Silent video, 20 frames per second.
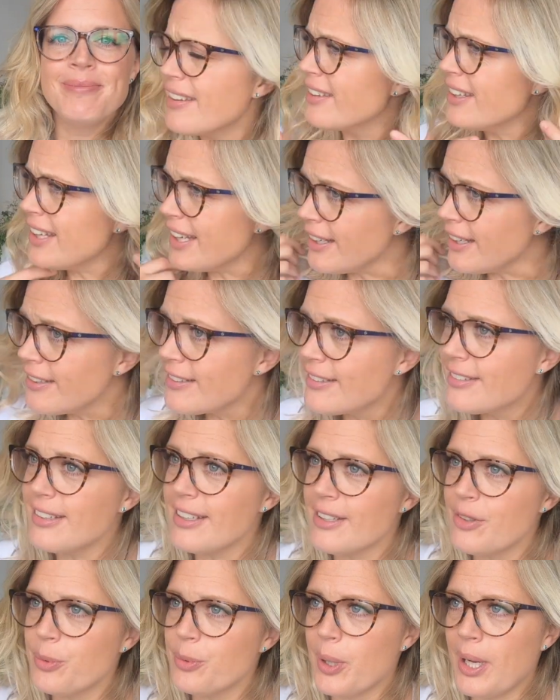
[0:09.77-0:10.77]
This
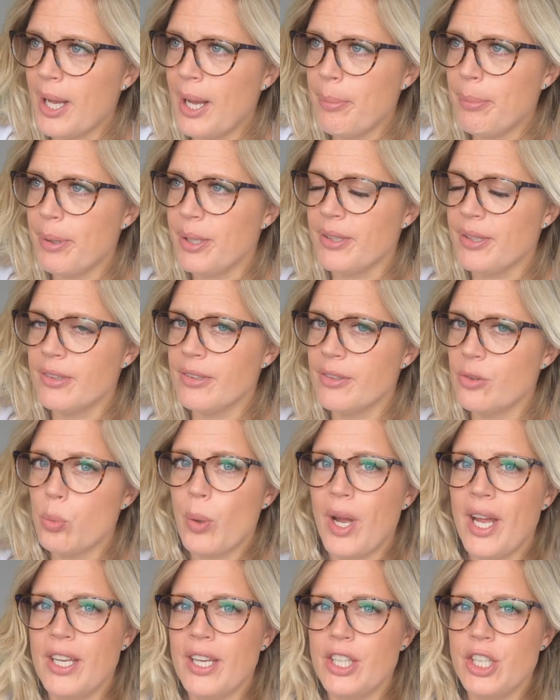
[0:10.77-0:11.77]
is what happens
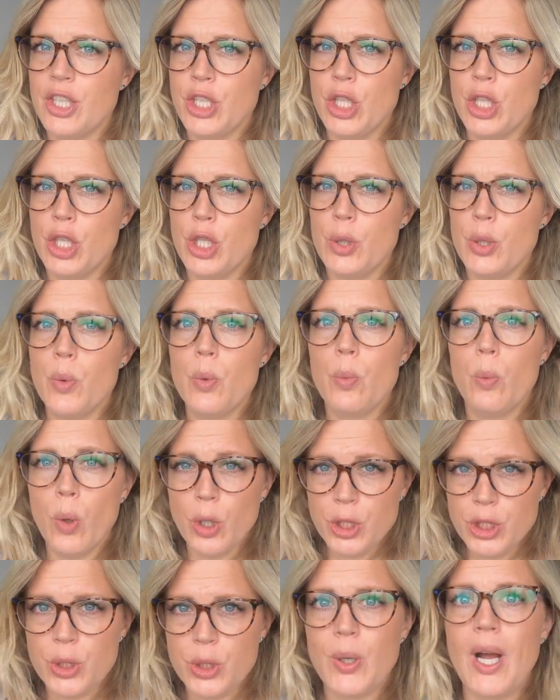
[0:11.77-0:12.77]
when you
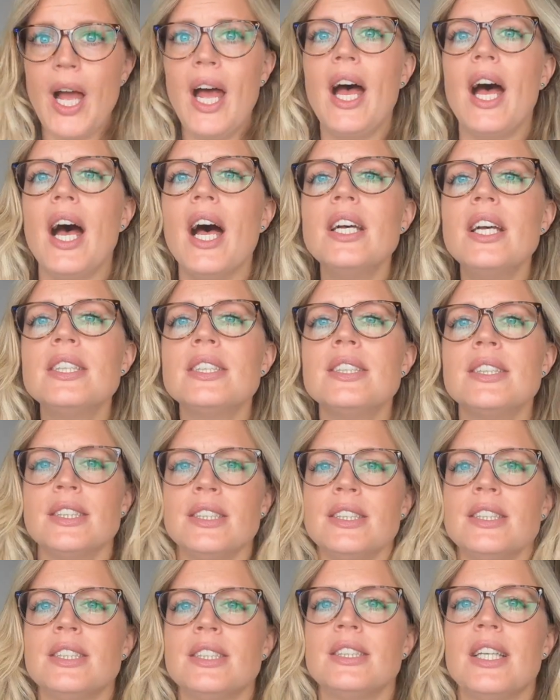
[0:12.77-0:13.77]
wash your hair
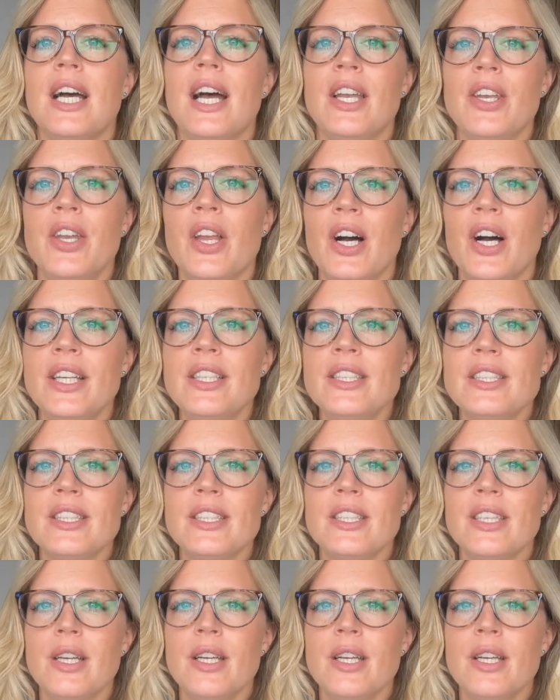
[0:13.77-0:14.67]
at night,